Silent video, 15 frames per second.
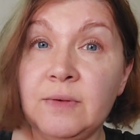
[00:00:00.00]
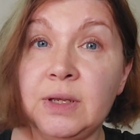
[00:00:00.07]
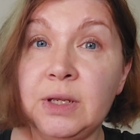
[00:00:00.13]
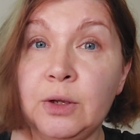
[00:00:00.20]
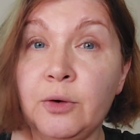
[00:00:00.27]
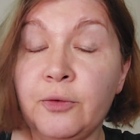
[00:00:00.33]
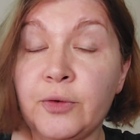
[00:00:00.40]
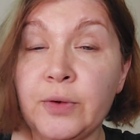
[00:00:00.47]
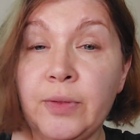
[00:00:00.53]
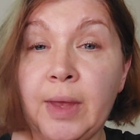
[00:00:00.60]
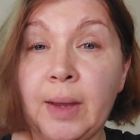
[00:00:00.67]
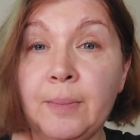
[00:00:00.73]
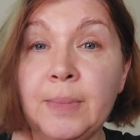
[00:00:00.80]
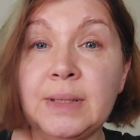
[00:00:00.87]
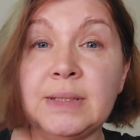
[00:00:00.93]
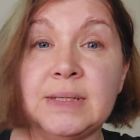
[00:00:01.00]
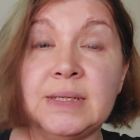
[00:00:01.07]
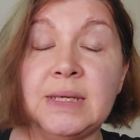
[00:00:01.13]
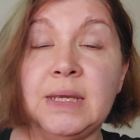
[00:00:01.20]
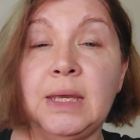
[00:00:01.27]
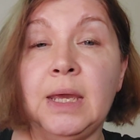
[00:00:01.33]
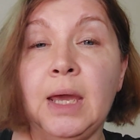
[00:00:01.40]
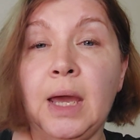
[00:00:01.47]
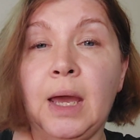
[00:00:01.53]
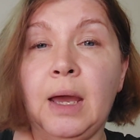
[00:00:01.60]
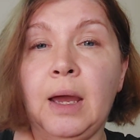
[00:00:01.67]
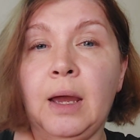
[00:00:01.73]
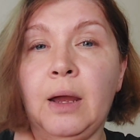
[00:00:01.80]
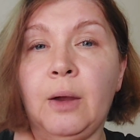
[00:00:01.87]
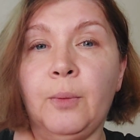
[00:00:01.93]
video for them and
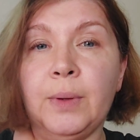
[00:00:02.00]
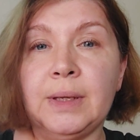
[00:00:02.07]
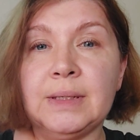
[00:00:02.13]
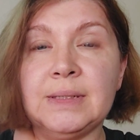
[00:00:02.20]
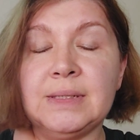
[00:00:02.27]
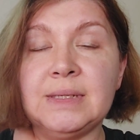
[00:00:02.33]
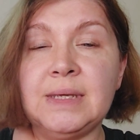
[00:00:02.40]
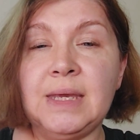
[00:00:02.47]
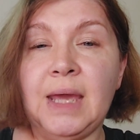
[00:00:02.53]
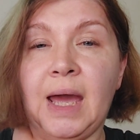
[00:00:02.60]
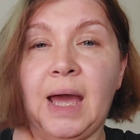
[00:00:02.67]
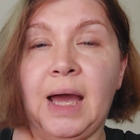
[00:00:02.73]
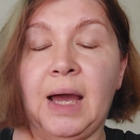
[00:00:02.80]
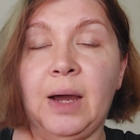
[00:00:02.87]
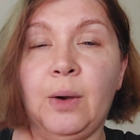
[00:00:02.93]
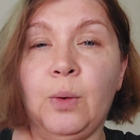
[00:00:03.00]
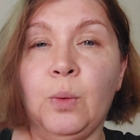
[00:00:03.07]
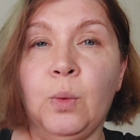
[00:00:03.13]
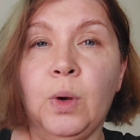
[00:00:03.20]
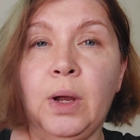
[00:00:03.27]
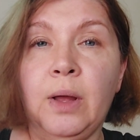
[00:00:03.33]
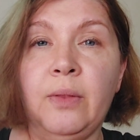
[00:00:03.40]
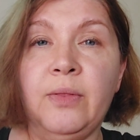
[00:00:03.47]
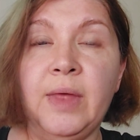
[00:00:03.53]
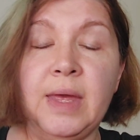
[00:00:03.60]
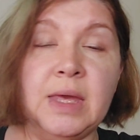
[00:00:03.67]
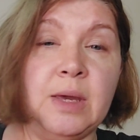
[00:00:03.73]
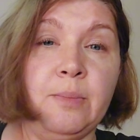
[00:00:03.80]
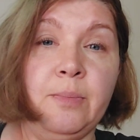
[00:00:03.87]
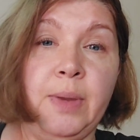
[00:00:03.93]
we can see how they
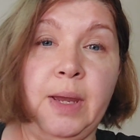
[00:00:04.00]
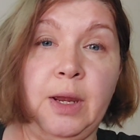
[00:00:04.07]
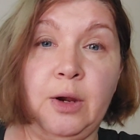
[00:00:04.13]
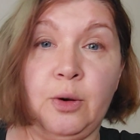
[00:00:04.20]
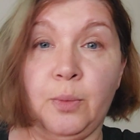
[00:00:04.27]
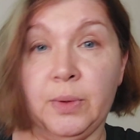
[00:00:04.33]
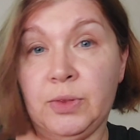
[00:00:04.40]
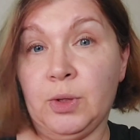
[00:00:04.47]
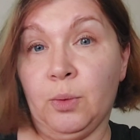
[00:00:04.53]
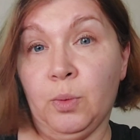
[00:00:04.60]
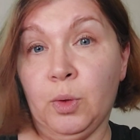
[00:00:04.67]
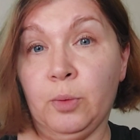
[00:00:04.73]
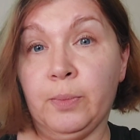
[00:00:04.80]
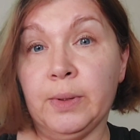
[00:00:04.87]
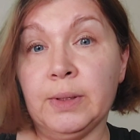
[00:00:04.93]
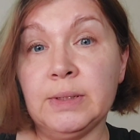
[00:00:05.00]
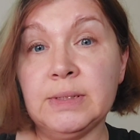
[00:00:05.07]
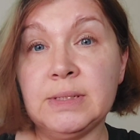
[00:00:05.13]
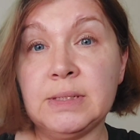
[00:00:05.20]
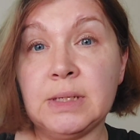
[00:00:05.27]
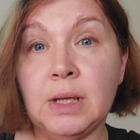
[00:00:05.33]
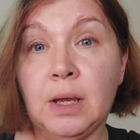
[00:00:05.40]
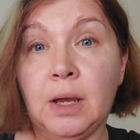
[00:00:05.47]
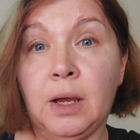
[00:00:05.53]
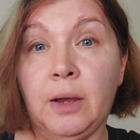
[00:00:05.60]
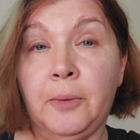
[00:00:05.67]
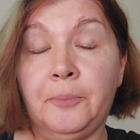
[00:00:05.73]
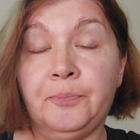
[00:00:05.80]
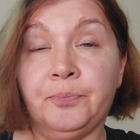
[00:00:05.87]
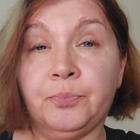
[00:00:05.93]
compare with the Woobles
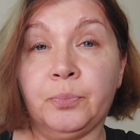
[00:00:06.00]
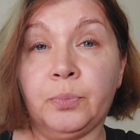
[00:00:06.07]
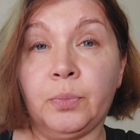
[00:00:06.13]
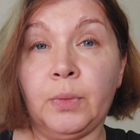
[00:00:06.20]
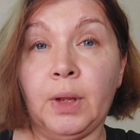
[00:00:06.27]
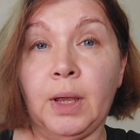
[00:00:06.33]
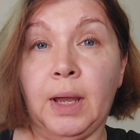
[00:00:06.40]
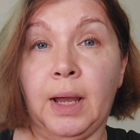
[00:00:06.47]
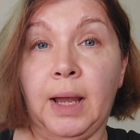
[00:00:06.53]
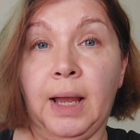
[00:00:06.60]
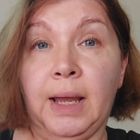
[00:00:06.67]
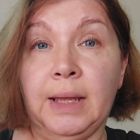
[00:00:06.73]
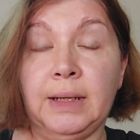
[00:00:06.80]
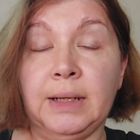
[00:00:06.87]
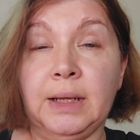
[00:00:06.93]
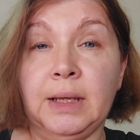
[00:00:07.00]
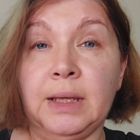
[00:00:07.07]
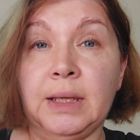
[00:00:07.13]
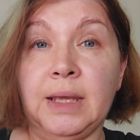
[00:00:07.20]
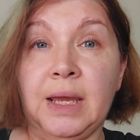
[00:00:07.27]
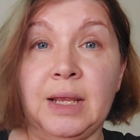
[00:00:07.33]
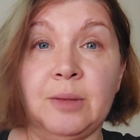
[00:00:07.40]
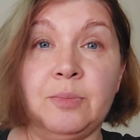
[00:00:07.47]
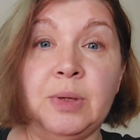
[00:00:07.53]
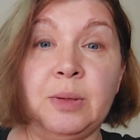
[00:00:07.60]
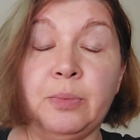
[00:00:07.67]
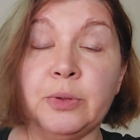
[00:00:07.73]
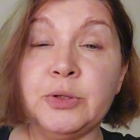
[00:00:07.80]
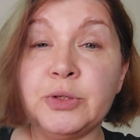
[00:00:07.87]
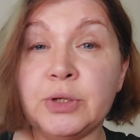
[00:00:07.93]
on getting
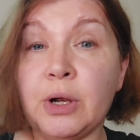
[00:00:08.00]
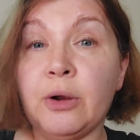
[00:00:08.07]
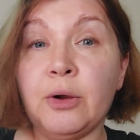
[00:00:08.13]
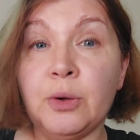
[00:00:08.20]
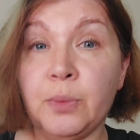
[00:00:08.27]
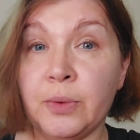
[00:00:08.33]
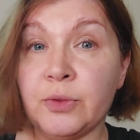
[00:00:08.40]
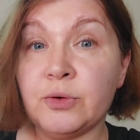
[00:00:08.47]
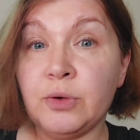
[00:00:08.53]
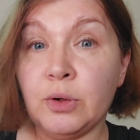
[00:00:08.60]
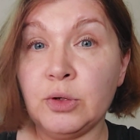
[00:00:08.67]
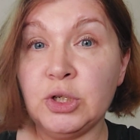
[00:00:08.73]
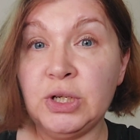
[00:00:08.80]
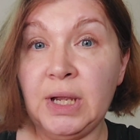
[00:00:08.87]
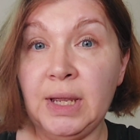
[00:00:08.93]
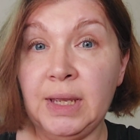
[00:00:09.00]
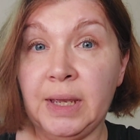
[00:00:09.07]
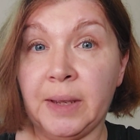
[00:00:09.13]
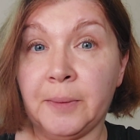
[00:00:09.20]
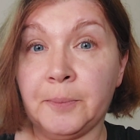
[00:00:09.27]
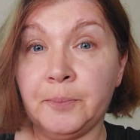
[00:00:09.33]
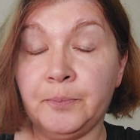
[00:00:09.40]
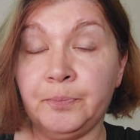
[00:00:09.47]
people started with crocheting.